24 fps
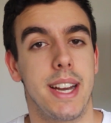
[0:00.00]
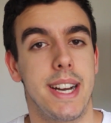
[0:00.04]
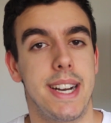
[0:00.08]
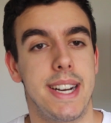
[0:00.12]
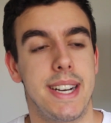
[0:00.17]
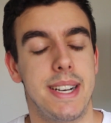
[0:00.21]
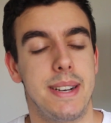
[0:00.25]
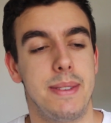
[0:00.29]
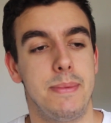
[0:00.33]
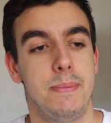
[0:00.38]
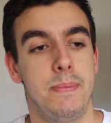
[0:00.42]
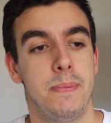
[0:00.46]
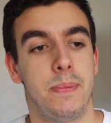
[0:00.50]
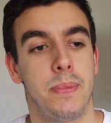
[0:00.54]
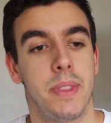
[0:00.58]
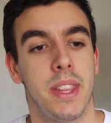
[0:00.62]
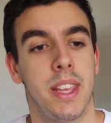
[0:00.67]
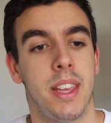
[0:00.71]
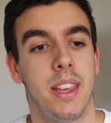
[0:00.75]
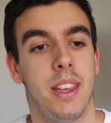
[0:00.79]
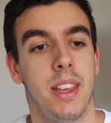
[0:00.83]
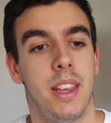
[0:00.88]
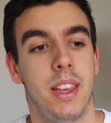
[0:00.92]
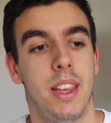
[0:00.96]

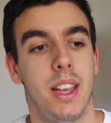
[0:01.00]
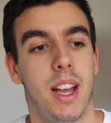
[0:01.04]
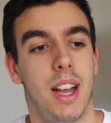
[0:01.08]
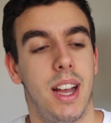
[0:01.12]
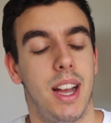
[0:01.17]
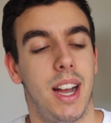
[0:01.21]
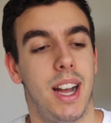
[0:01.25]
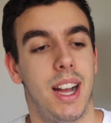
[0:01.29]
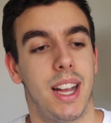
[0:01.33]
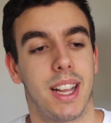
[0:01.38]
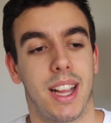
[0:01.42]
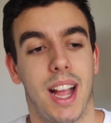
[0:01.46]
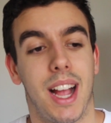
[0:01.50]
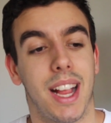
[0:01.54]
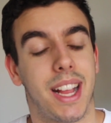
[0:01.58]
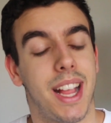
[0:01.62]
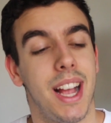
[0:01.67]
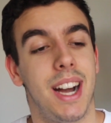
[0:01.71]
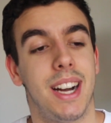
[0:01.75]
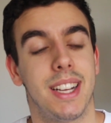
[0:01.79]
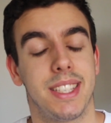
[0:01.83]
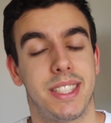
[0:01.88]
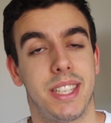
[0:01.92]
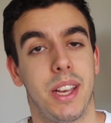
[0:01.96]
I
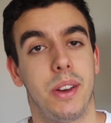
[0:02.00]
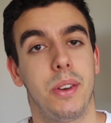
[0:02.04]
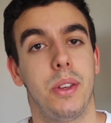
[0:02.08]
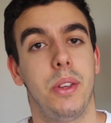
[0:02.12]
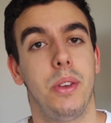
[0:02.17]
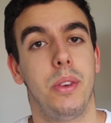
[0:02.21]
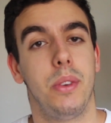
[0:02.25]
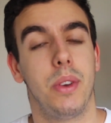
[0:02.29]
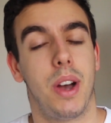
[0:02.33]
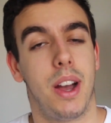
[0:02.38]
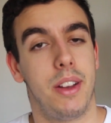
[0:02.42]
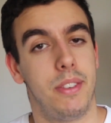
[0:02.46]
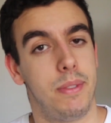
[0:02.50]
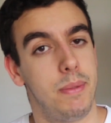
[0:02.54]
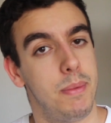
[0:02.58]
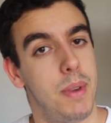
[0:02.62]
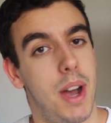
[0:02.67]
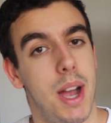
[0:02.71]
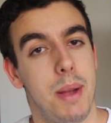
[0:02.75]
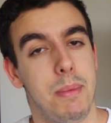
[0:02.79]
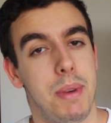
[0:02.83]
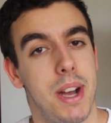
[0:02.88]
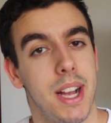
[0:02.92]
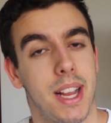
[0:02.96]
can't tell you,
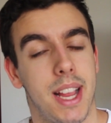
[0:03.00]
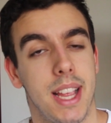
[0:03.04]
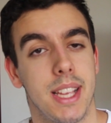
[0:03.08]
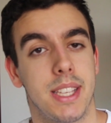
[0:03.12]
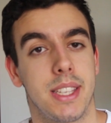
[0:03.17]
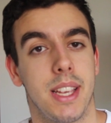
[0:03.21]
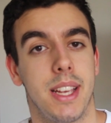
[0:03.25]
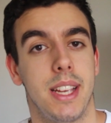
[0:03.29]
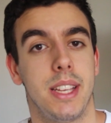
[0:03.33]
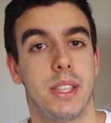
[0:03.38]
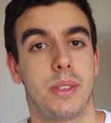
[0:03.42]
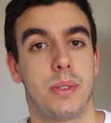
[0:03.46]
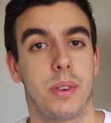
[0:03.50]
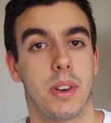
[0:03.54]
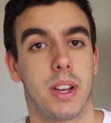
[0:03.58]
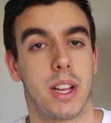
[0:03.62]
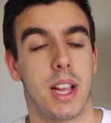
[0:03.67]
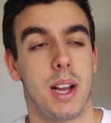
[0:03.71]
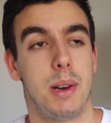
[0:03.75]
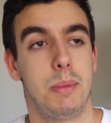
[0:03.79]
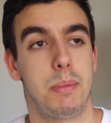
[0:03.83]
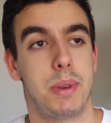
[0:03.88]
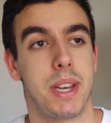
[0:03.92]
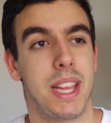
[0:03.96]
I mark essays for a
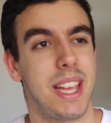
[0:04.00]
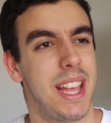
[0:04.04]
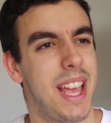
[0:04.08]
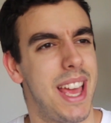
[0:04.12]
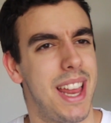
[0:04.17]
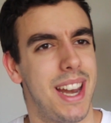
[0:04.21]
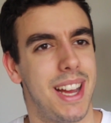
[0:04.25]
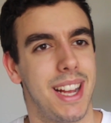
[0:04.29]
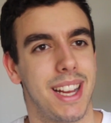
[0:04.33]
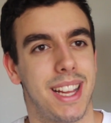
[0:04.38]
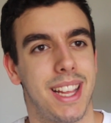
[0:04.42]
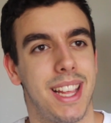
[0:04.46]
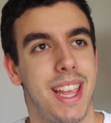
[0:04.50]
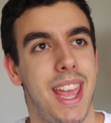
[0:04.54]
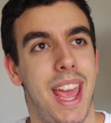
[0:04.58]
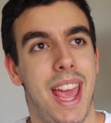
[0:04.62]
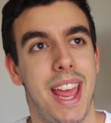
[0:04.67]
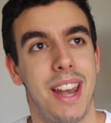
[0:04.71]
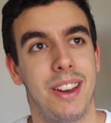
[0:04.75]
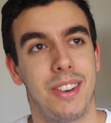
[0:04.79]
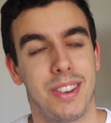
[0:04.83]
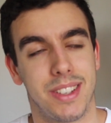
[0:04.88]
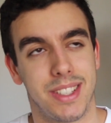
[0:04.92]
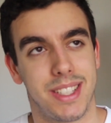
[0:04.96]
company and I
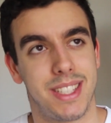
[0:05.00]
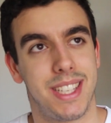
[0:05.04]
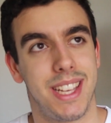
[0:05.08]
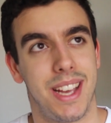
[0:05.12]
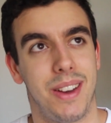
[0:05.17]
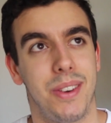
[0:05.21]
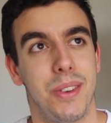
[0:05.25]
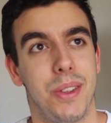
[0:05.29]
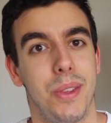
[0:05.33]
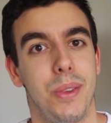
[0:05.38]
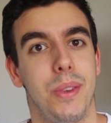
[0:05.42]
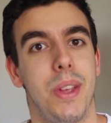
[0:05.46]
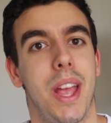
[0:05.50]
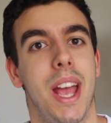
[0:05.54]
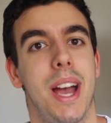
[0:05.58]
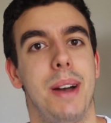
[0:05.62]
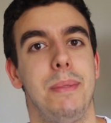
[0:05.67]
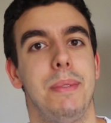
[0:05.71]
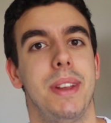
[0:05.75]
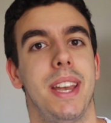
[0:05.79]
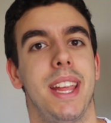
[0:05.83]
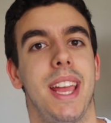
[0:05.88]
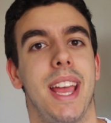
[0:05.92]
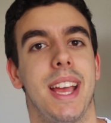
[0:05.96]
cannot tell you how
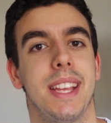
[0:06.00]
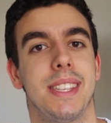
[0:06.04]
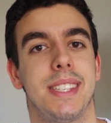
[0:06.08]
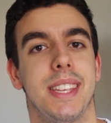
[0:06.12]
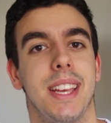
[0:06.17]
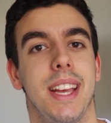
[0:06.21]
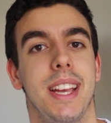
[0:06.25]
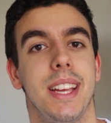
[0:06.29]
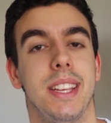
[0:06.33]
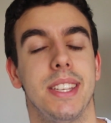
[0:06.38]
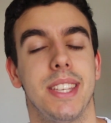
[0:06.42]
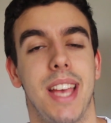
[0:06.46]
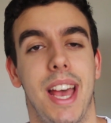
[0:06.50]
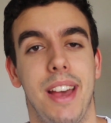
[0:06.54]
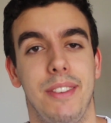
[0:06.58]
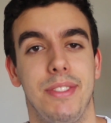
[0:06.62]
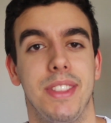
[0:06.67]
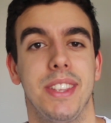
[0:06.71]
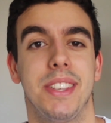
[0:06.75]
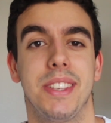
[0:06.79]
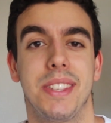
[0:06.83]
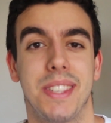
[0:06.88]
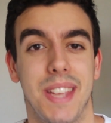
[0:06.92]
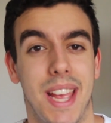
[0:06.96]
many essays have
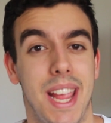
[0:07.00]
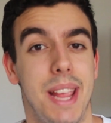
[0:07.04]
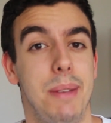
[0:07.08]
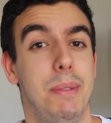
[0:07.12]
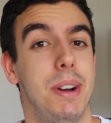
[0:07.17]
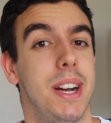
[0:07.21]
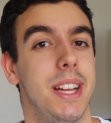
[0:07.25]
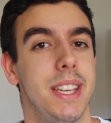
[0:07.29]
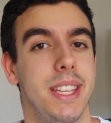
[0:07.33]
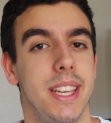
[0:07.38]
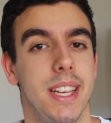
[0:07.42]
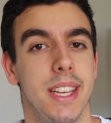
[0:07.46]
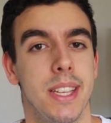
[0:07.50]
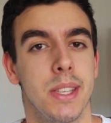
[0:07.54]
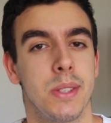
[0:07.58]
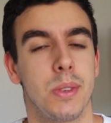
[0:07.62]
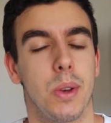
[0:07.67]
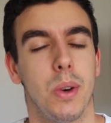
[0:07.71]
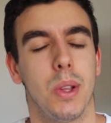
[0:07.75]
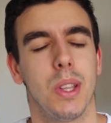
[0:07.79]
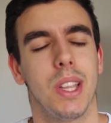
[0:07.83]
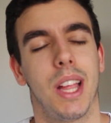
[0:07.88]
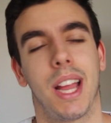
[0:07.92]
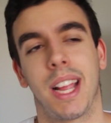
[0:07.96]
the same ideas
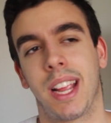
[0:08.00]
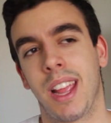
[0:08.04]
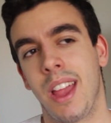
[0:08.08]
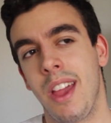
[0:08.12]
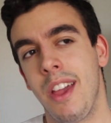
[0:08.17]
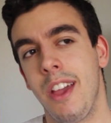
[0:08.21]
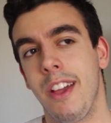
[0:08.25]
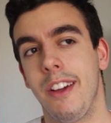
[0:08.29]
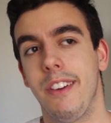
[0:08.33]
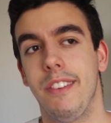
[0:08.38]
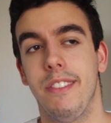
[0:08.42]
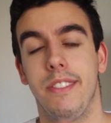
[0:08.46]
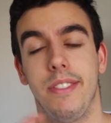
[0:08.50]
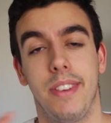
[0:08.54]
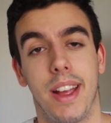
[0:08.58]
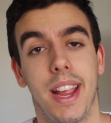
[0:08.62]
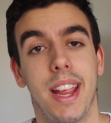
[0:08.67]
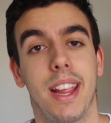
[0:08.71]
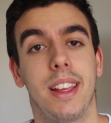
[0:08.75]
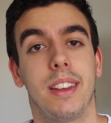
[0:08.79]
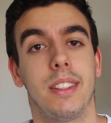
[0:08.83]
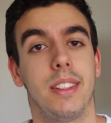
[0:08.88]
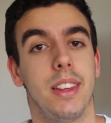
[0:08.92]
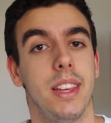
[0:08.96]
or like
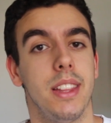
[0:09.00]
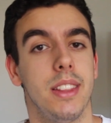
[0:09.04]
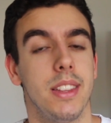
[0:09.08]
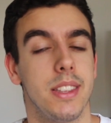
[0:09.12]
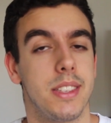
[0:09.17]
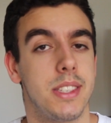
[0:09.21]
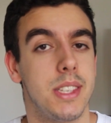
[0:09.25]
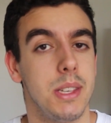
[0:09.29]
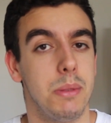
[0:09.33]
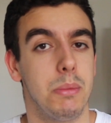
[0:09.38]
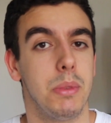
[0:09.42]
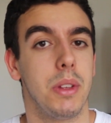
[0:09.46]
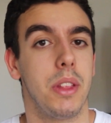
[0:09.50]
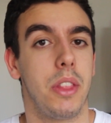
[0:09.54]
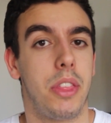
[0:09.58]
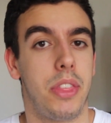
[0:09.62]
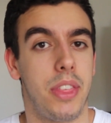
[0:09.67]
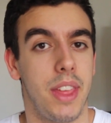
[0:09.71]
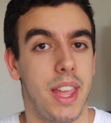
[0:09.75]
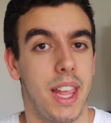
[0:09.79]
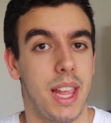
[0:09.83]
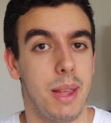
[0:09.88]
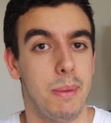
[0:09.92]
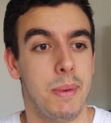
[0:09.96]
vaguely the similar
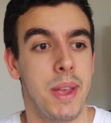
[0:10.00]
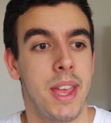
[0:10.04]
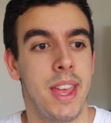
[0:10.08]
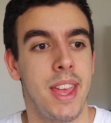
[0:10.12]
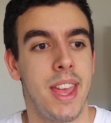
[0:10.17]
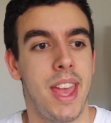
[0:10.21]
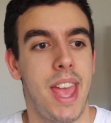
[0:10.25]
theme.